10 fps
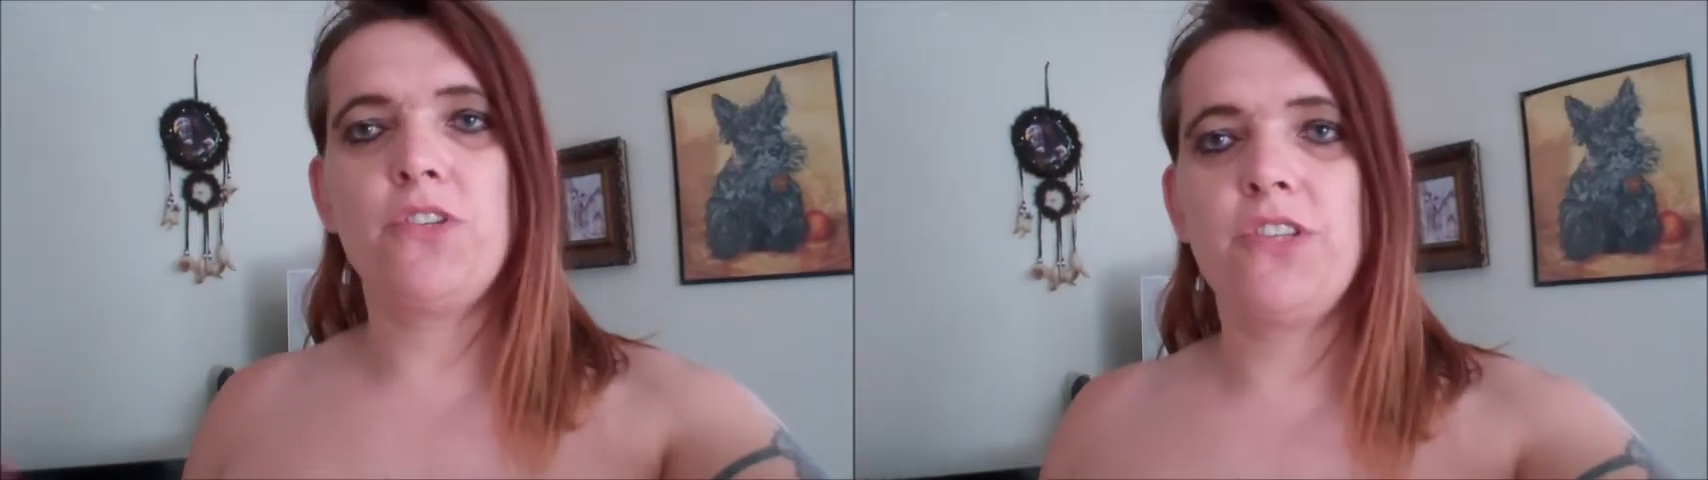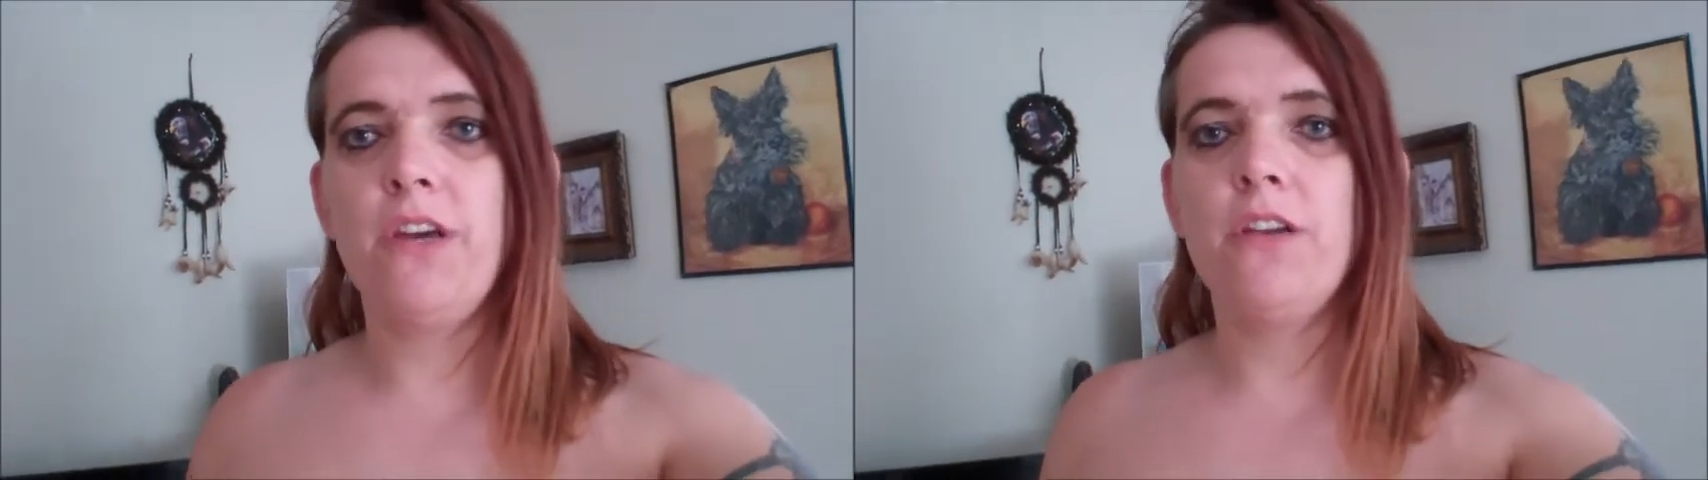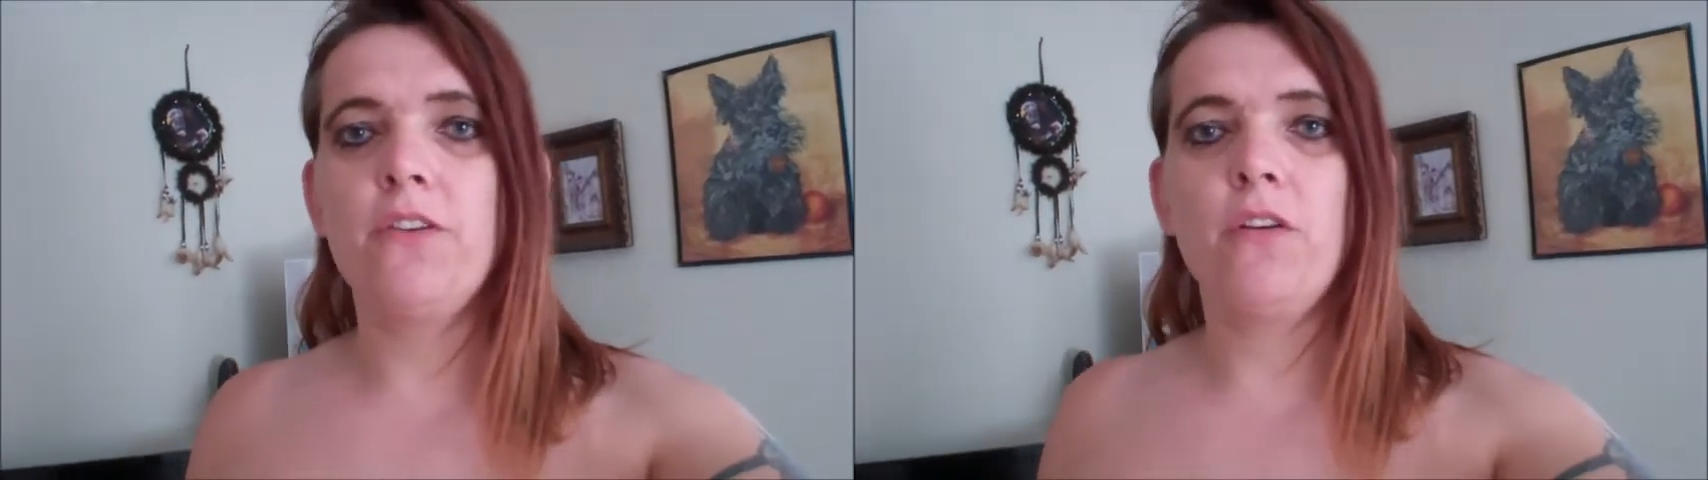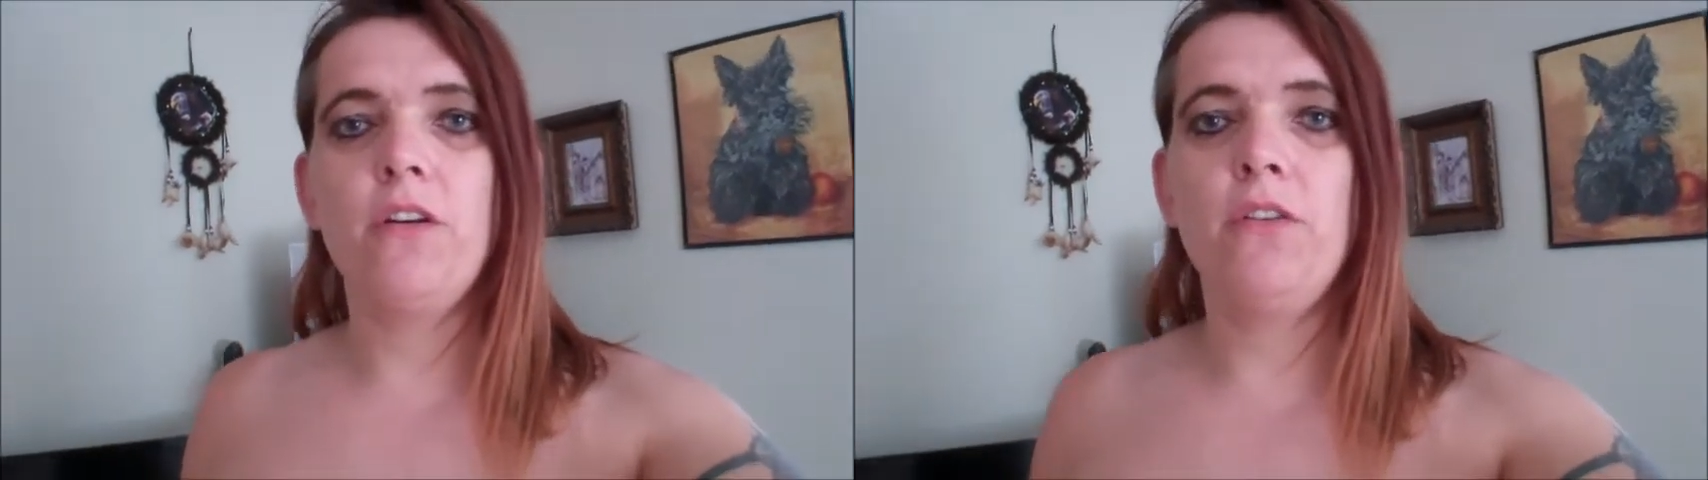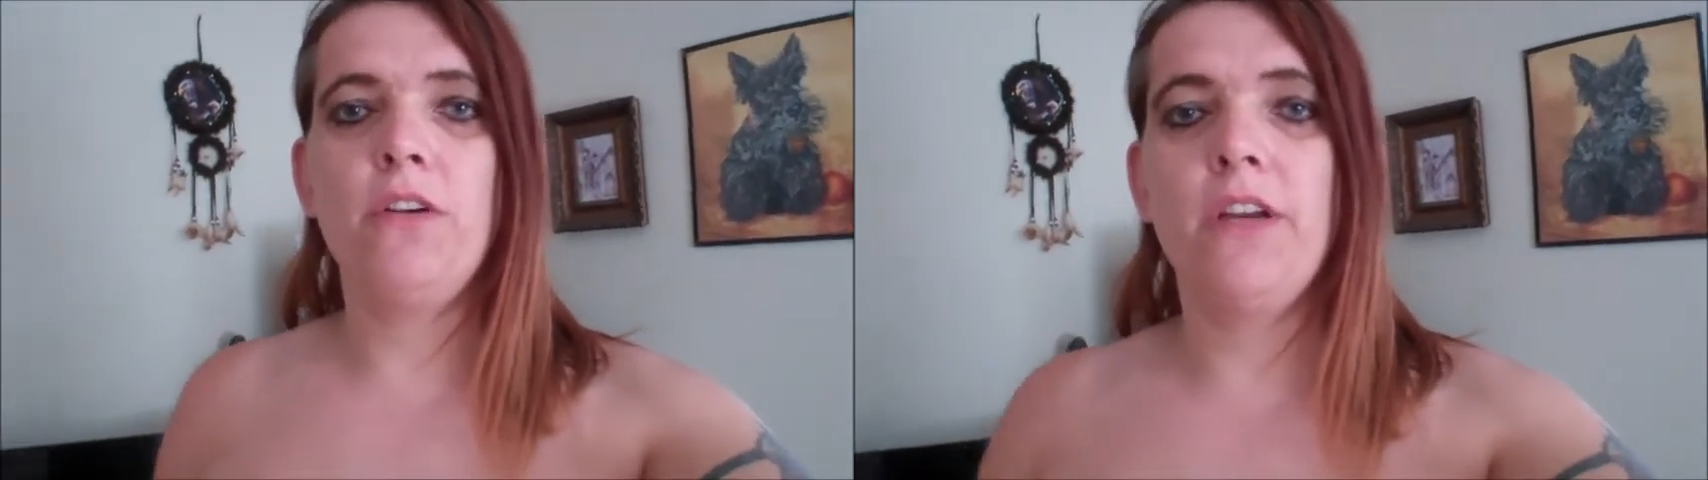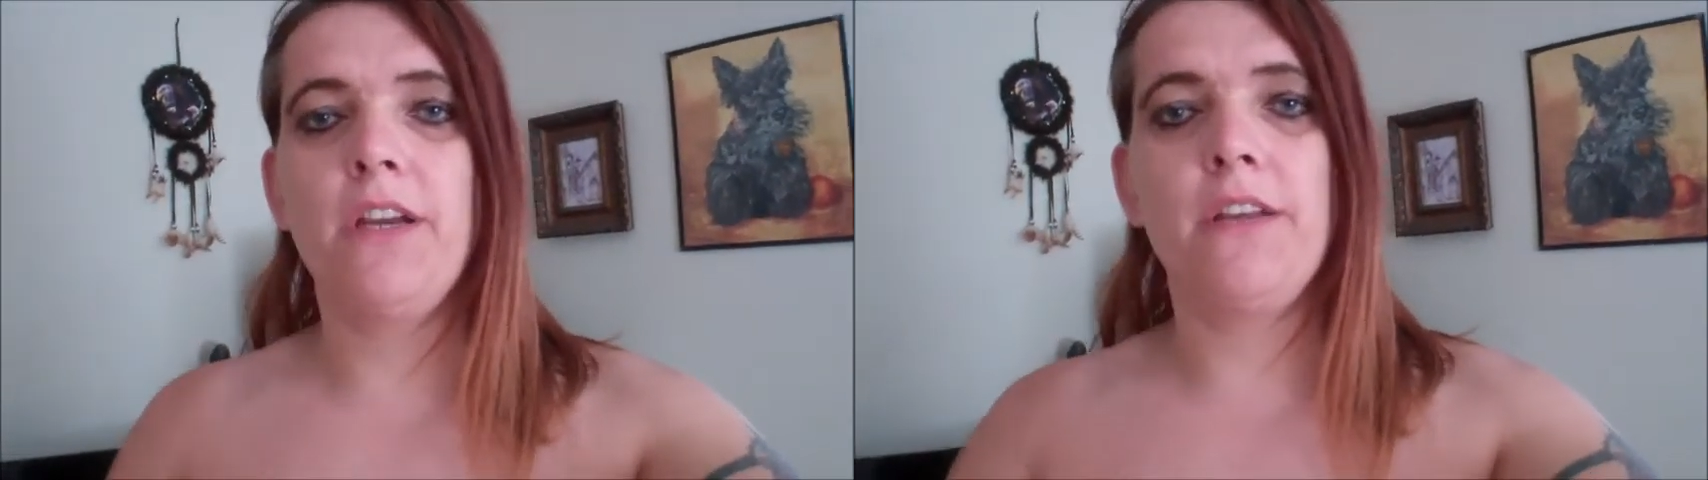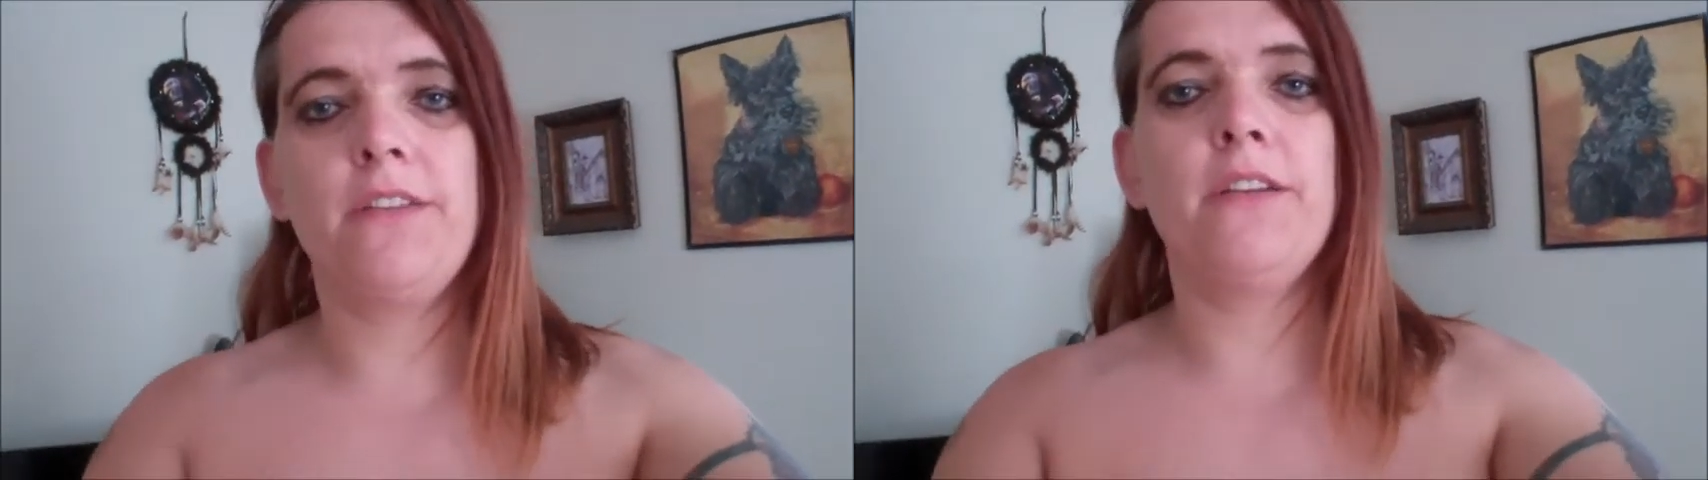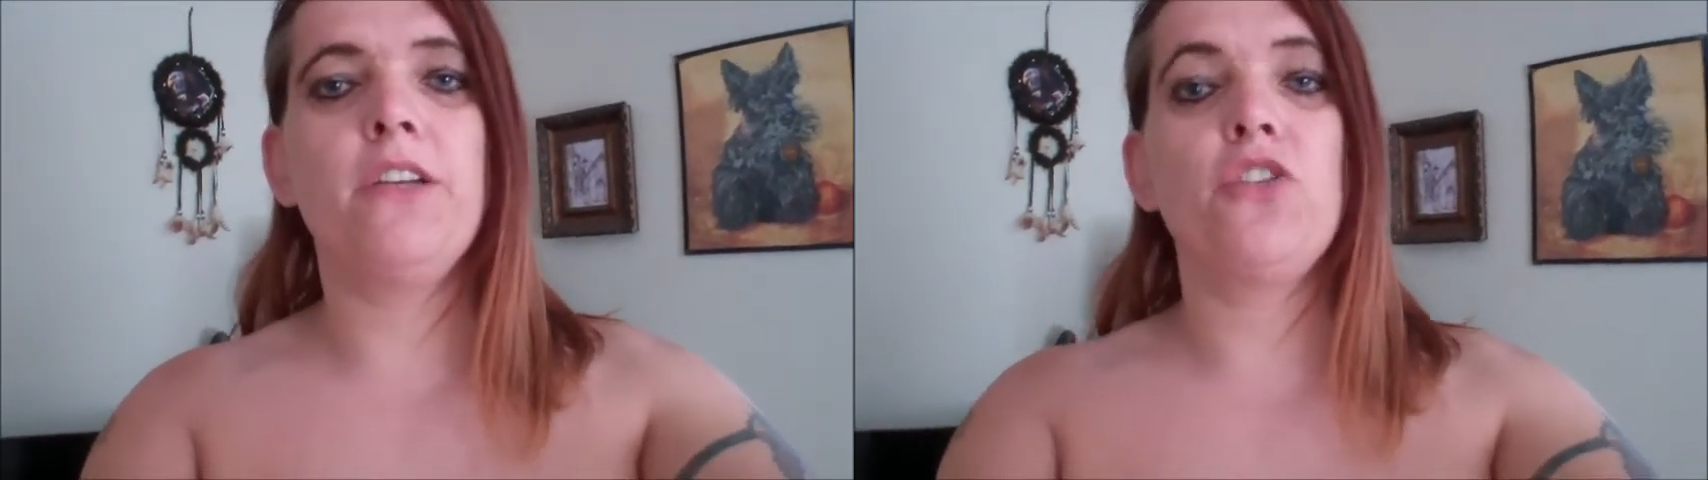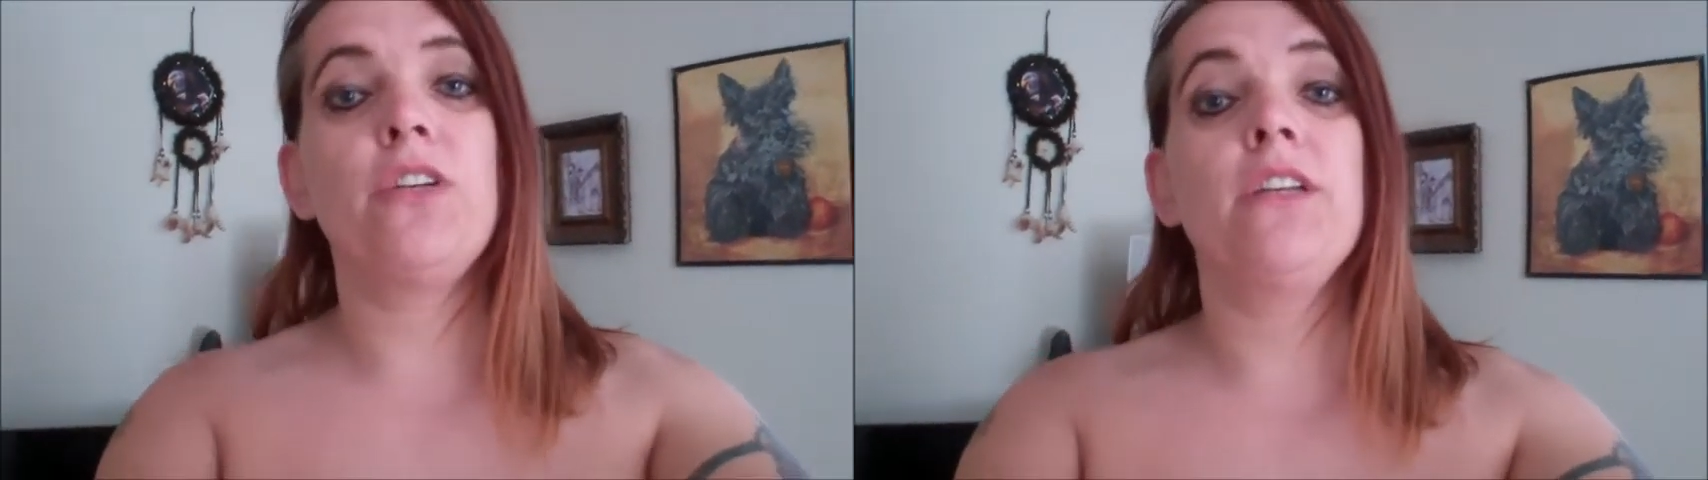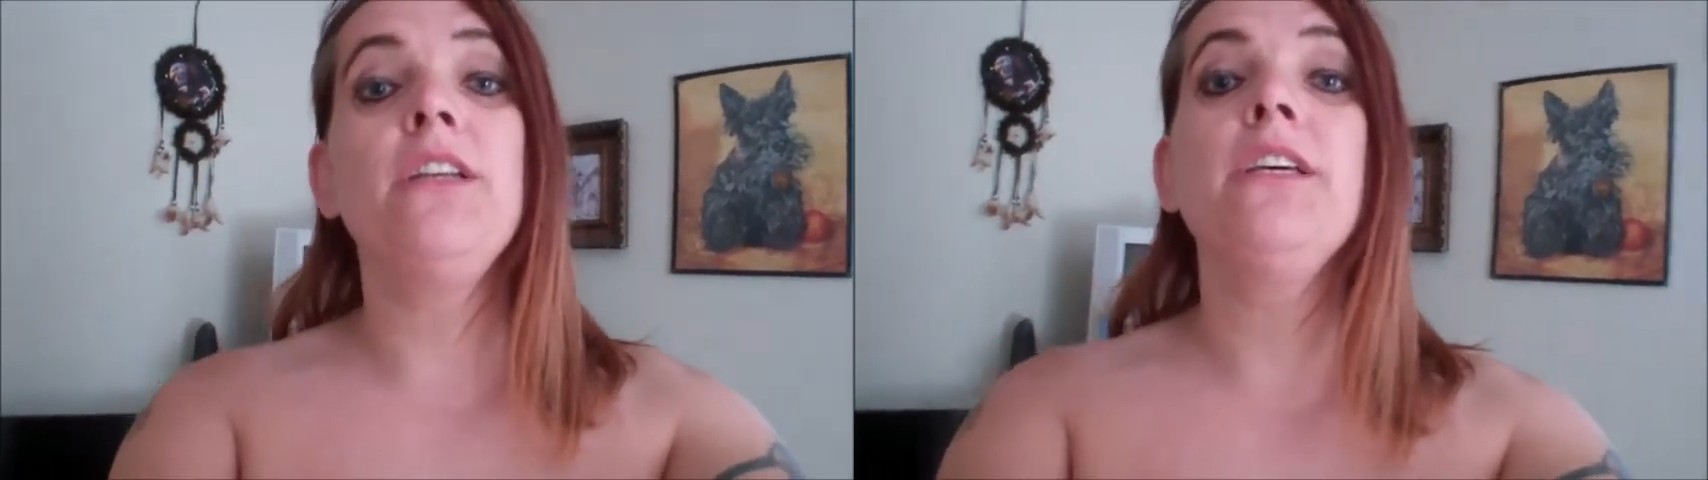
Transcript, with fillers: scent on it or anything that you can